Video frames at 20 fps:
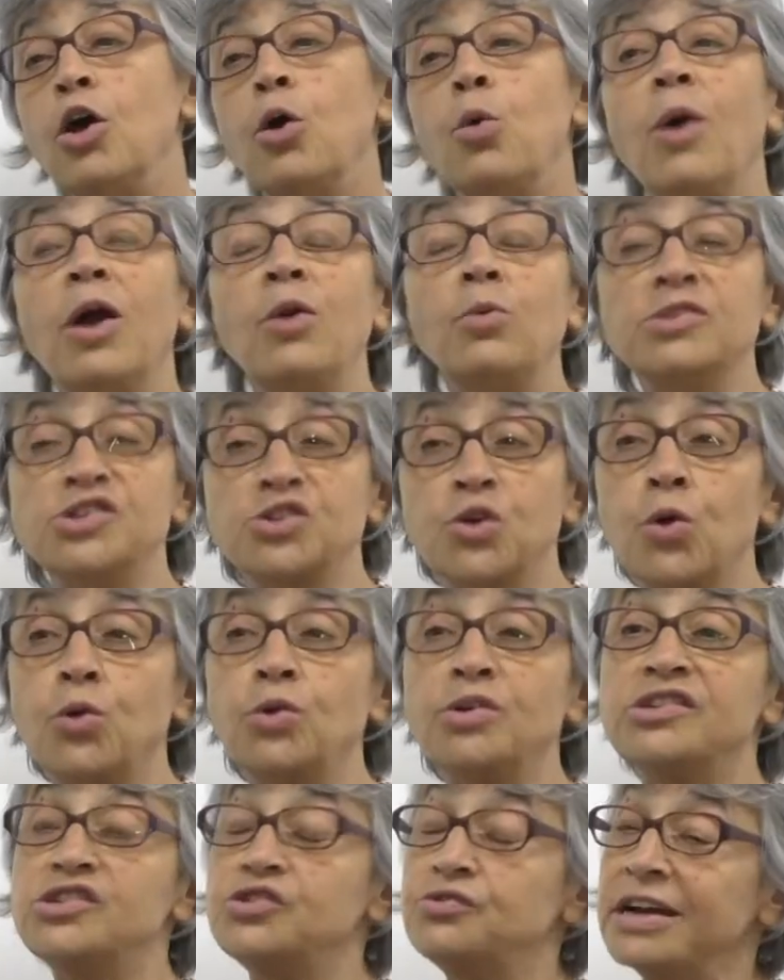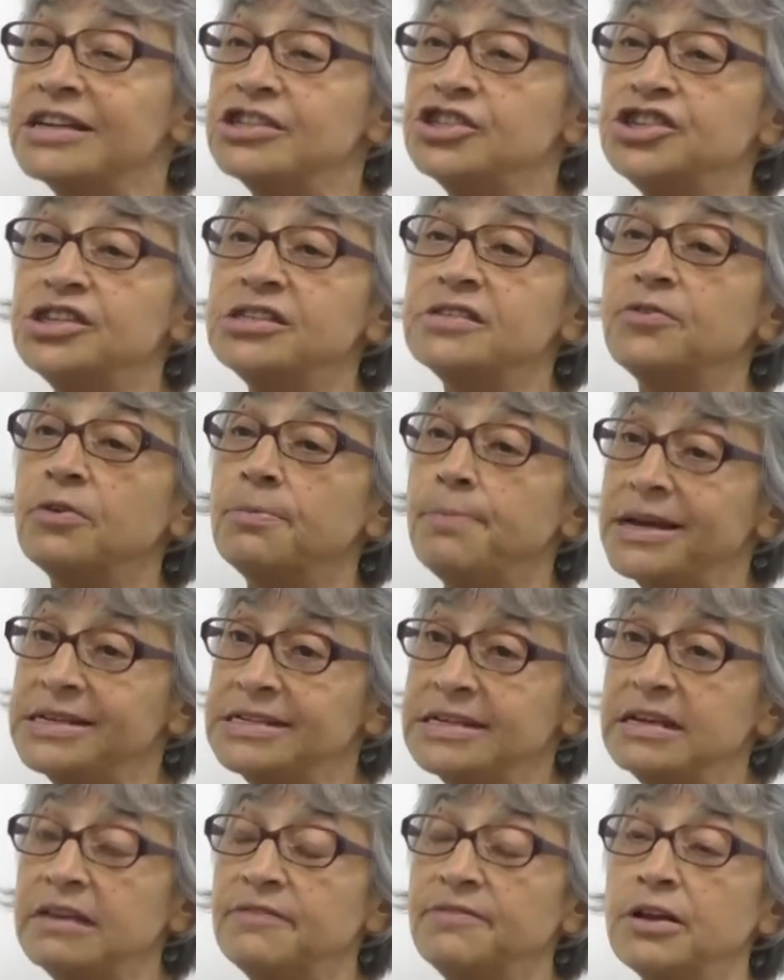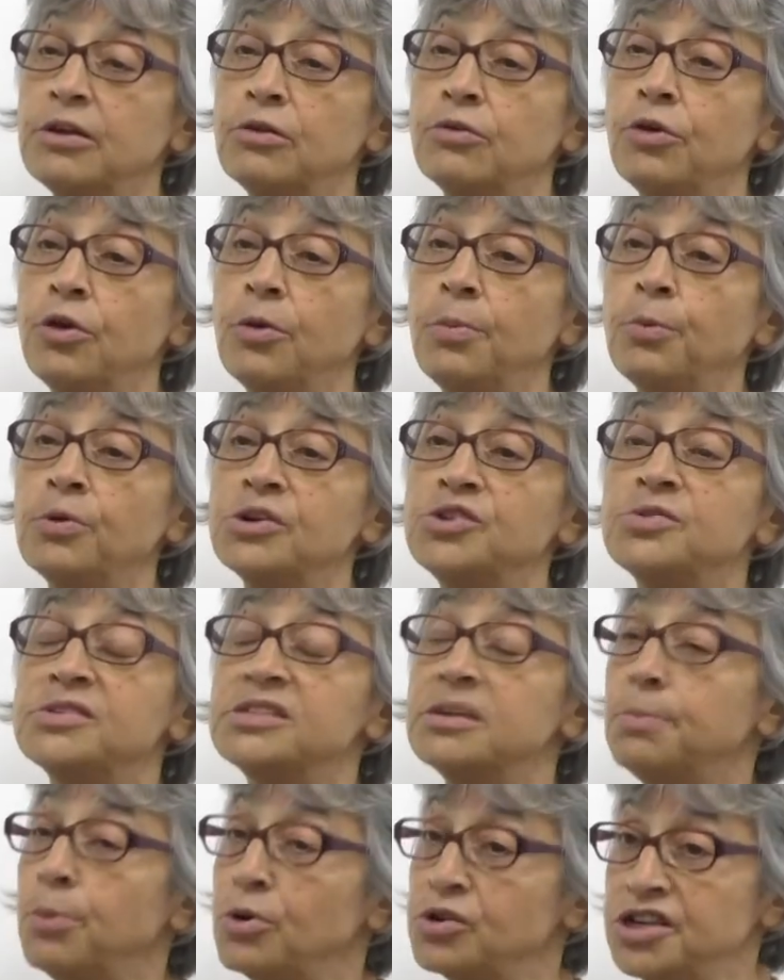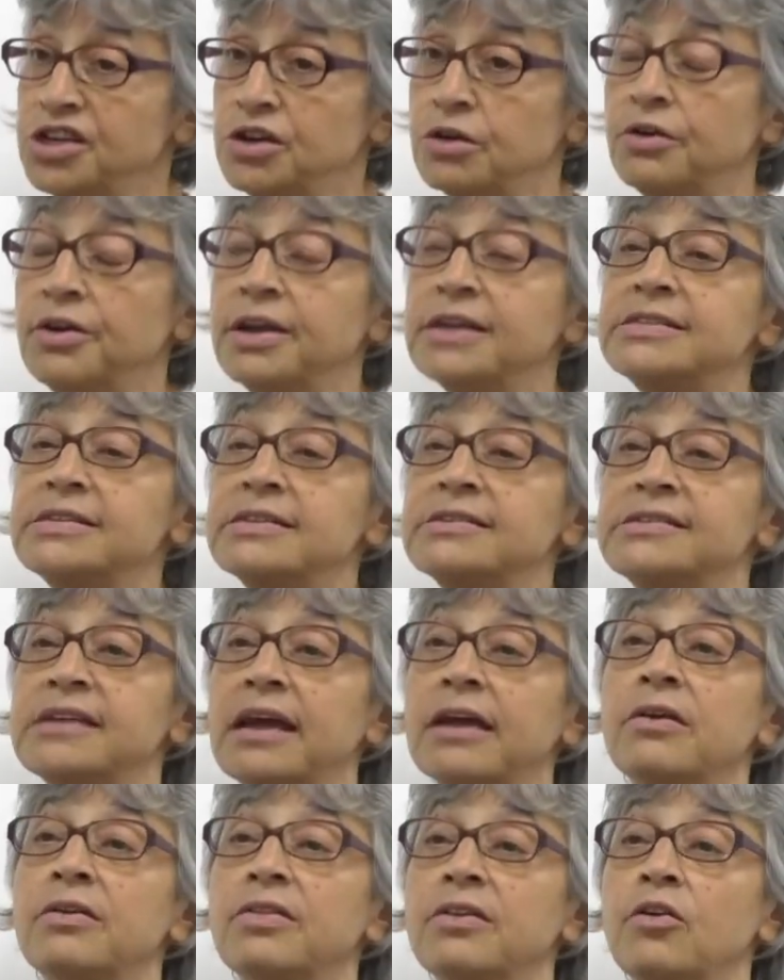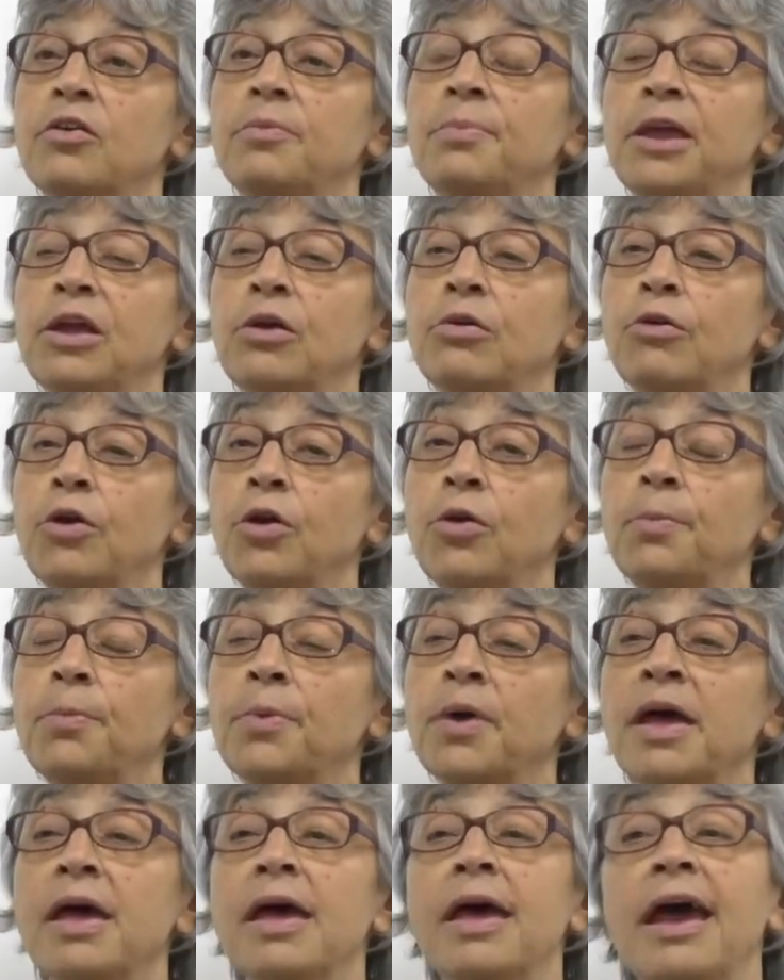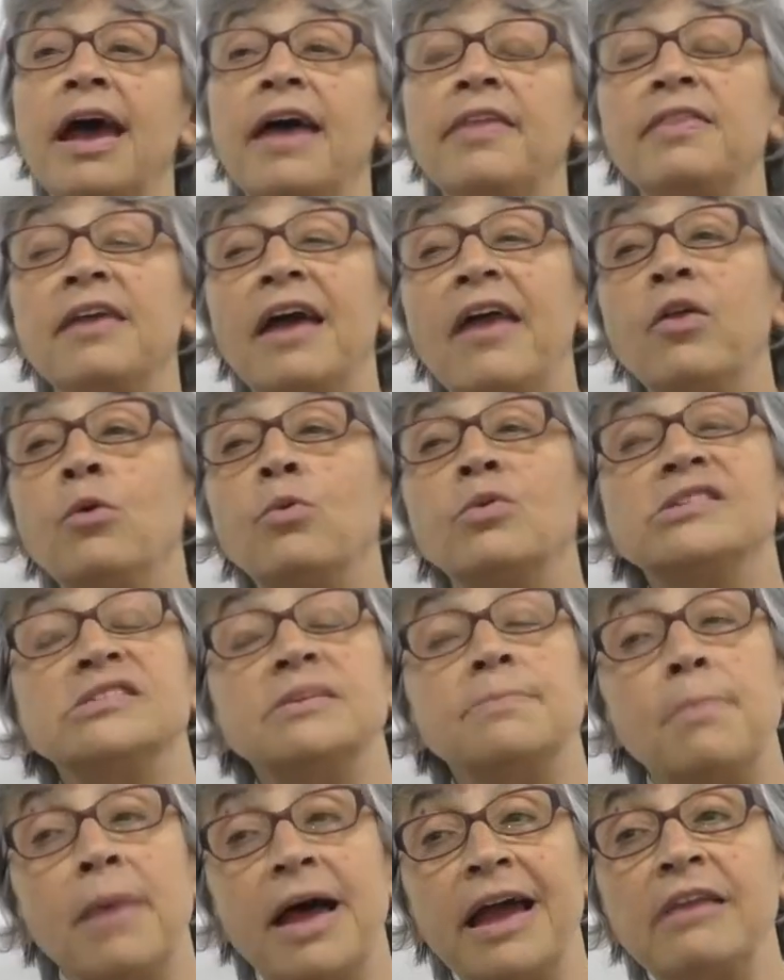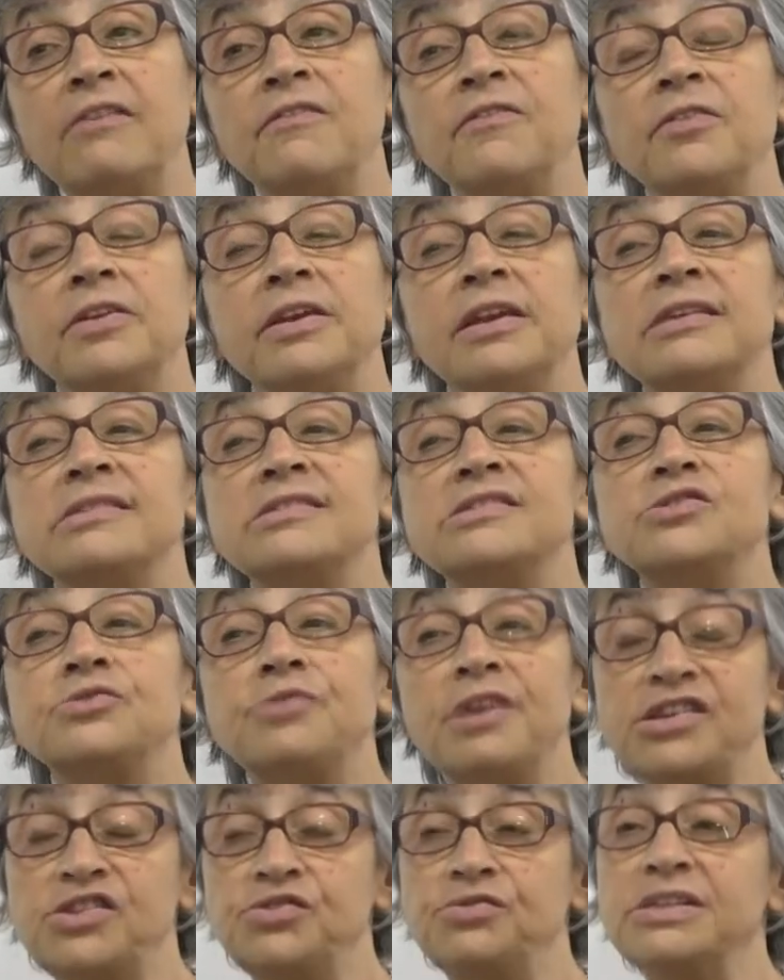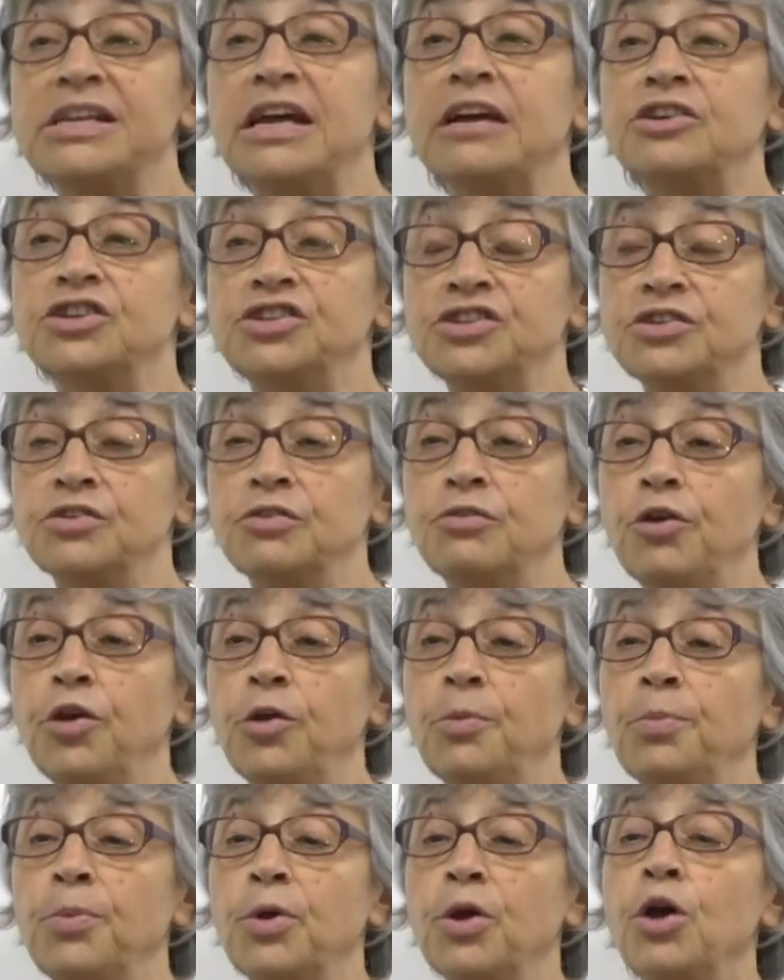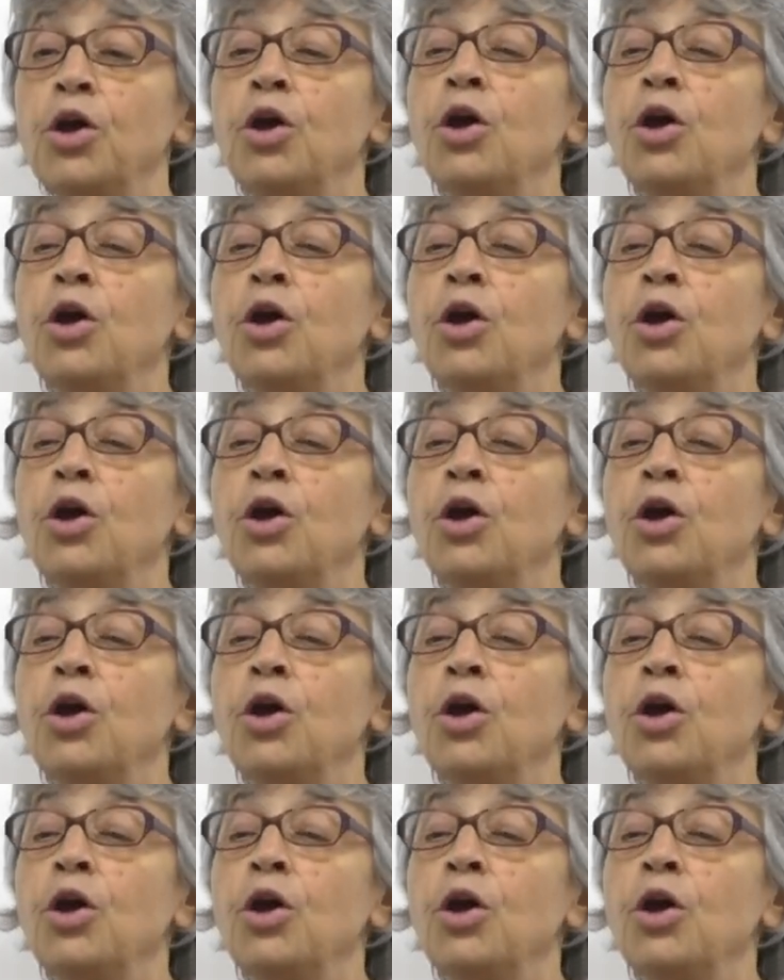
One was called a Strategies for Better Living group, which was a body-oriented psychotherapy group, and the other was a mindfulness stress reduction group.